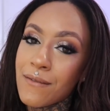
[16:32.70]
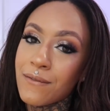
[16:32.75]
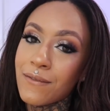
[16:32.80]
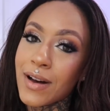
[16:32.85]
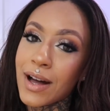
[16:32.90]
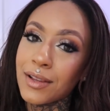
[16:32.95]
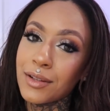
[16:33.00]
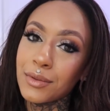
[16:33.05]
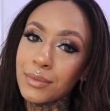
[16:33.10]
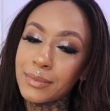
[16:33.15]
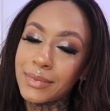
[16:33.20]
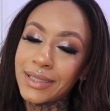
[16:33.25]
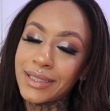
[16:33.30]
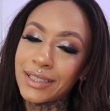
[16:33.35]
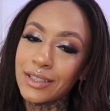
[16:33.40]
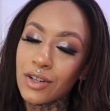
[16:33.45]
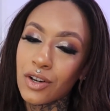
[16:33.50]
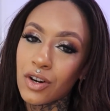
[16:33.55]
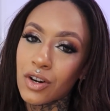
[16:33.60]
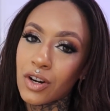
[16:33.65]
Follow
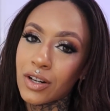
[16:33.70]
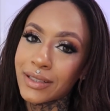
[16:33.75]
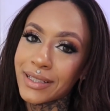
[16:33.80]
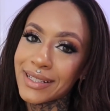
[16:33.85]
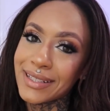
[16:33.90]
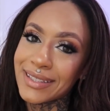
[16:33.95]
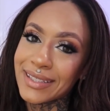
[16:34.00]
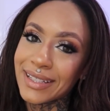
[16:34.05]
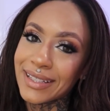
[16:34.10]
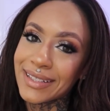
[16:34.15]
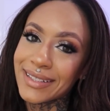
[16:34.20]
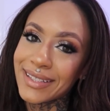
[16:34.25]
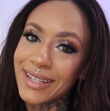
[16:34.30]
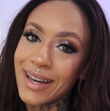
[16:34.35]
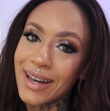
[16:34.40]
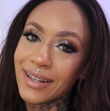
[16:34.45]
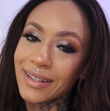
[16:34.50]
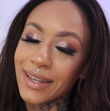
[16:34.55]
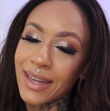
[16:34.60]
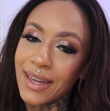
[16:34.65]
me on
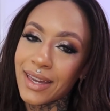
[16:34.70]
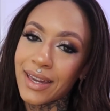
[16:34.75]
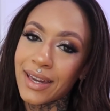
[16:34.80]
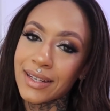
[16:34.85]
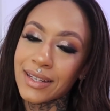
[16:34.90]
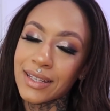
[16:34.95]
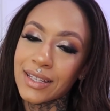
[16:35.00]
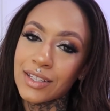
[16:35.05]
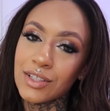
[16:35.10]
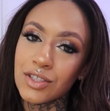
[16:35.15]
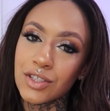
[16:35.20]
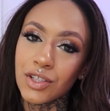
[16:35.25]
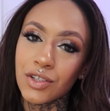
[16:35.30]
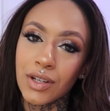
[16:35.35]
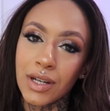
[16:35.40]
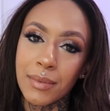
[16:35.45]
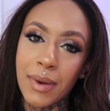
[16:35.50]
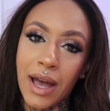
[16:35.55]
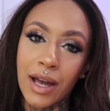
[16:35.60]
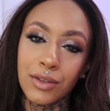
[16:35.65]
TikTok and
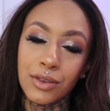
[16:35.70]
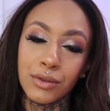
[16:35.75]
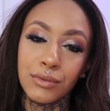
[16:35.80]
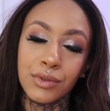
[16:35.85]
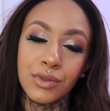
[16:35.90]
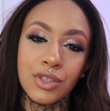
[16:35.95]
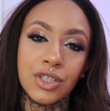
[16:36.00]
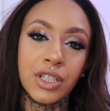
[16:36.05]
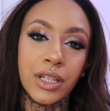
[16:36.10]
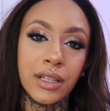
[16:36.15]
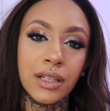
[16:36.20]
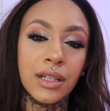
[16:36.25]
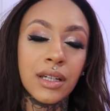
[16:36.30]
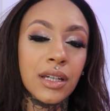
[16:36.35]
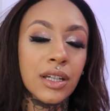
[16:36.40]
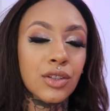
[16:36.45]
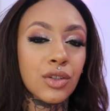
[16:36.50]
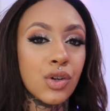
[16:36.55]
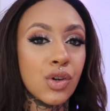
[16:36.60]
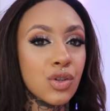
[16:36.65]
Instagram at TheRealShayna,
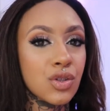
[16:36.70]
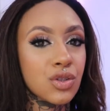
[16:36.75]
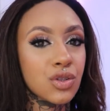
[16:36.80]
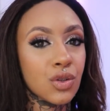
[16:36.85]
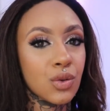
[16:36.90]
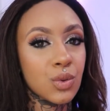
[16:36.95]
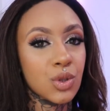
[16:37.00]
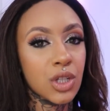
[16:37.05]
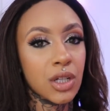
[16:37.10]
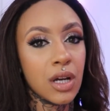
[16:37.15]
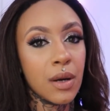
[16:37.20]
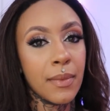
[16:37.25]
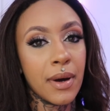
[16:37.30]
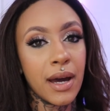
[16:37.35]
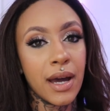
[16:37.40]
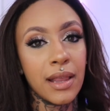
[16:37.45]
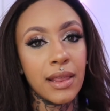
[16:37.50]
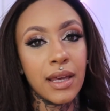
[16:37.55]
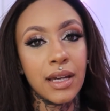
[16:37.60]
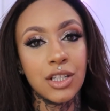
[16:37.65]
and also check out my
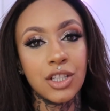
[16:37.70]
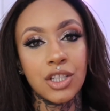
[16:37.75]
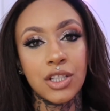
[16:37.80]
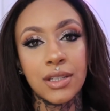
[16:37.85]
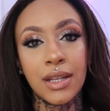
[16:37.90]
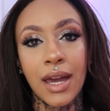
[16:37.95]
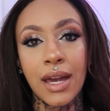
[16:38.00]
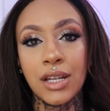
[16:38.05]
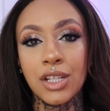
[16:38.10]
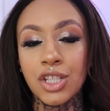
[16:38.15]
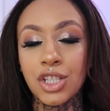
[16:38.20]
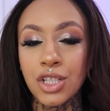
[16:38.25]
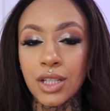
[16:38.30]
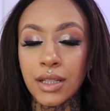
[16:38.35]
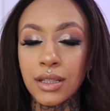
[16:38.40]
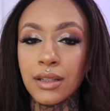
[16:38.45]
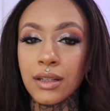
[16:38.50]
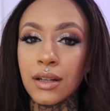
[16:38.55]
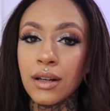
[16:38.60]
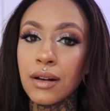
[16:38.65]
eyelashes at
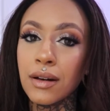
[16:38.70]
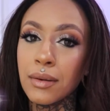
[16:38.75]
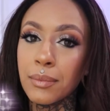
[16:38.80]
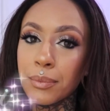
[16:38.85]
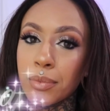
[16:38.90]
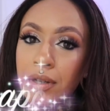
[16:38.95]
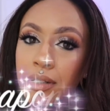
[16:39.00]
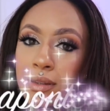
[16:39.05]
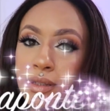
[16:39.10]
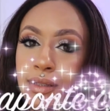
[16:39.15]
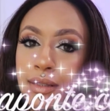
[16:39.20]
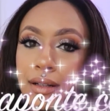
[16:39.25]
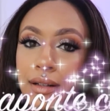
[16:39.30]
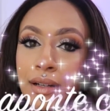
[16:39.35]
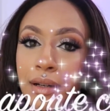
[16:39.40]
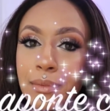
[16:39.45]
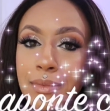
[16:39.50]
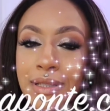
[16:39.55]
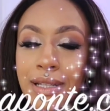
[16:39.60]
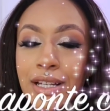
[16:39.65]

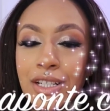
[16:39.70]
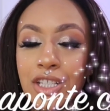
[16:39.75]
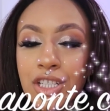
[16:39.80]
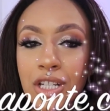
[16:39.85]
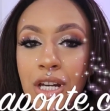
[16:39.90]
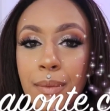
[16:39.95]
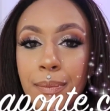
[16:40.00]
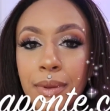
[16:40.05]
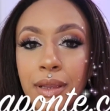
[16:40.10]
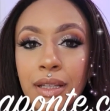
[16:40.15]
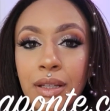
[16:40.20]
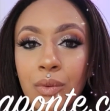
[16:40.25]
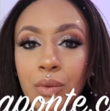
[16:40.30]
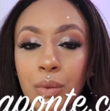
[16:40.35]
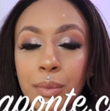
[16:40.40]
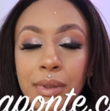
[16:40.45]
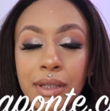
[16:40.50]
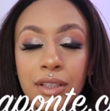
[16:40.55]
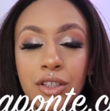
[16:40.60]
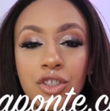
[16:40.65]
shaynaaponte.com/shop. Link
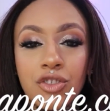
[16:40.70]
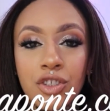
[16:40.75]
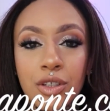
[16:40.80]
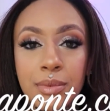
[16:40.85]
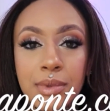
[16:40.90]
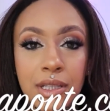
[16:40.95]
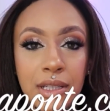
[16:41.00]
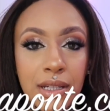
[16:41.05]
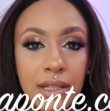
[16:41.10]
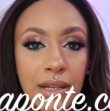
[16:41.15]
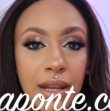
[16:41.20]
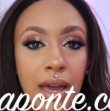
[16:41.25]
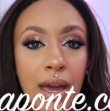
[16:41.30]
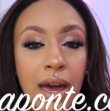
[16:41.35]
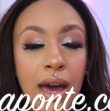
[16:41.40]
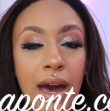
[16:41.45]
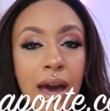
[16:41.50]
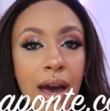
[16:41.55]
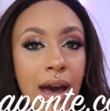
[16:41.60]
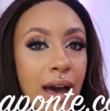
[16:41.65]
will be in the description.
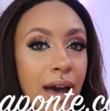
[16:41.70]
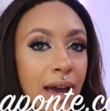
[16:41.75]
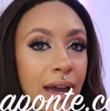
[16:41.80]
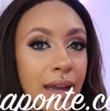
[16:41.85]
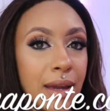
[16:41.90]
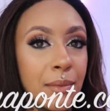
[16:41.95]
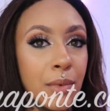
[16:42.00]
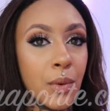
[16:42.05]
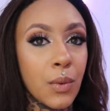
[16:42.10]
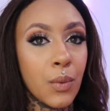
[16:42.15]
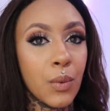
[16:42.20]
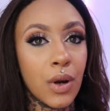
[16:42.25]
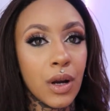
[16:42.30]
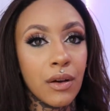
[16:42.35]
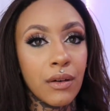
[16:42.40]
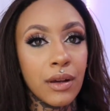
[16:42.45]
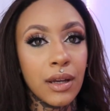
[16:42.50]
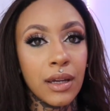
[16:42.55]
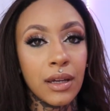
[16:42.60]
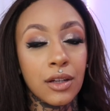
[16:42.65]
I'm
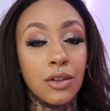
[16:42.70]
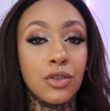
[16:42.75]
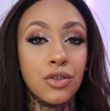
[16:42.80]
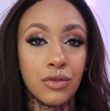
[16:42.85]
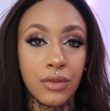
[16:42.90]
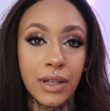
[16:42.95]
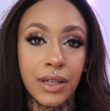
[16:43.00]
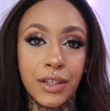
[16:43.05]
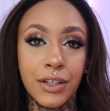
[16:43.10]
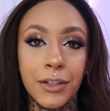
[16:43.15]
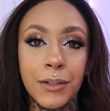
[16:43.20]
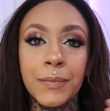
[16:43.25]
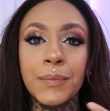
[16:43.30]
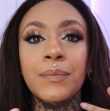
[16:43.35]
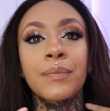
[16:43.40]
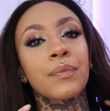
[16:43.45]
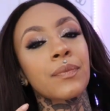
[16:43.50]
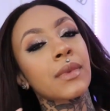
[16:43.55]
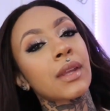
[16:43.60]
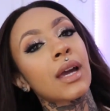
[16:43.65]
wearing, and also right here,
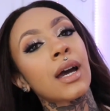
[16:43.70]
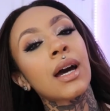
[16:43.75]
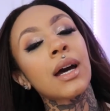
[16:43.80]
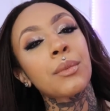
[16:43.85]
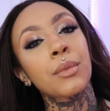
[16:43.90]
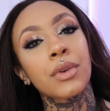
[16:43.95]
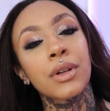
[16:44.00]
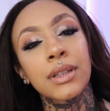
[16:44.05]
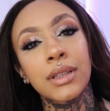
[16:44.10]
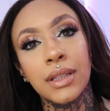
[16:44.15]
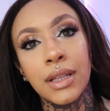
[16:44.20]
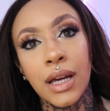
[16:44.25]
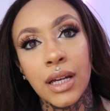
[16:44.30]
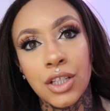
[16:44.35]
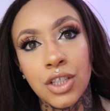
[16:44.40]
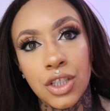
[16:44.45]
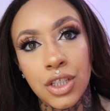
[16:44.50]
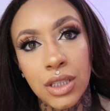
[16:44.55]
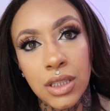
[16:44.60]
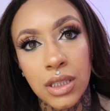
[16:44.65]
I'm wearing the
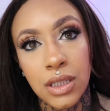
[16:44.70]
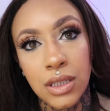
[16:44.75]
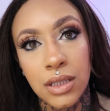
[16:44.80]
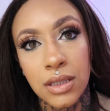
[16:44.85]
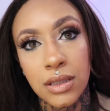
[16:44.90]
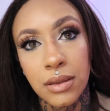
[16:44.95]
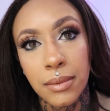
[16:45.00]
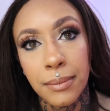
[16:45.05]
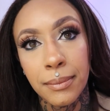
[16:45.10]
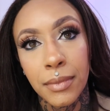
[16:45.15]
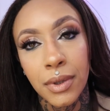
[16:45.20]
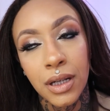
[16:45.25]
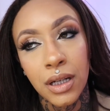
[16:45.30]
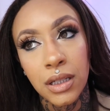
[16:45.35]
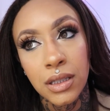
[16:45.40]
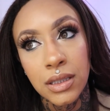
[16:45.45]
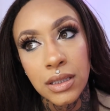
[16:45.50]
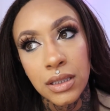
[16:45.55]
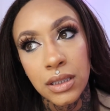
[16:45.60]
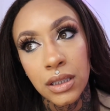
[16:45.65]
lashes
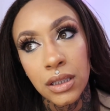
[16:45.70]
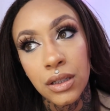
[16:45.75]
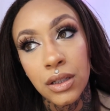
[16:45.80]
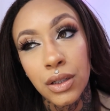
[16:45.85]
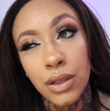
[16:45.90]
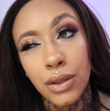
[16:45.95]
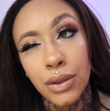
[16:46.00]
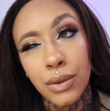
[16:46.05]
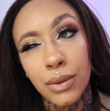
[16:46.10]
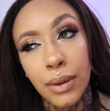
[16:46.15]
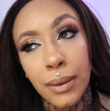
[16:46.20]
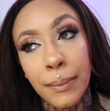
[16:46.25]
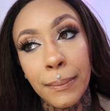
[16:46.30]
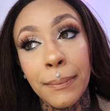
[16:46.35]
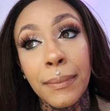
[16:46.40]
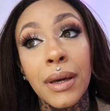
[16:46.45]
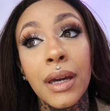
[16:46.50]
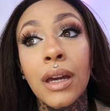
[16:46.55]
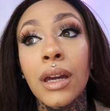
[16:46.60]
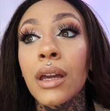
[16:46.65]
Montego
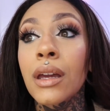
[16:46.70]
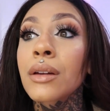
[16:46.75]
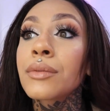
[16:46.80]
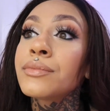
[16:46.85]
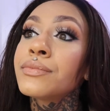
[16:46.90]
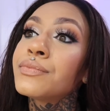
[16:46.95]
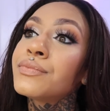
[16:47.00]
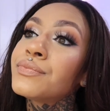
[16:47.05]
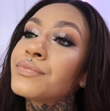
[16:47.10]
Bay,